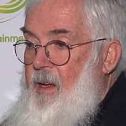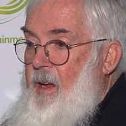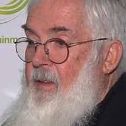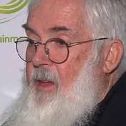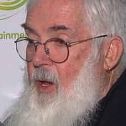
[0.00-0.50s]

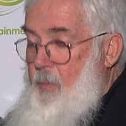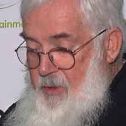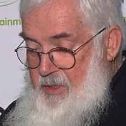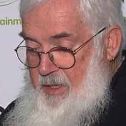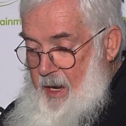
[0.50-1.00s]
Now, the
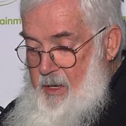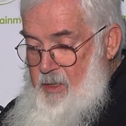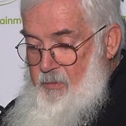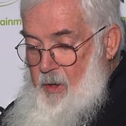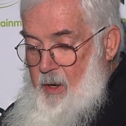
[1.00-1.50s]
open stage
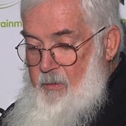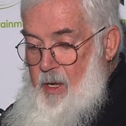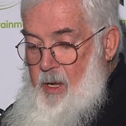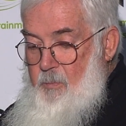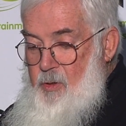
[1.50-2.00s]
of an
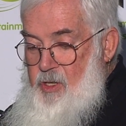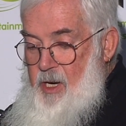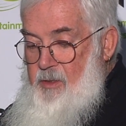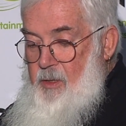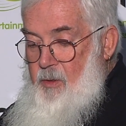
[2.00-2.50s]
overhead projector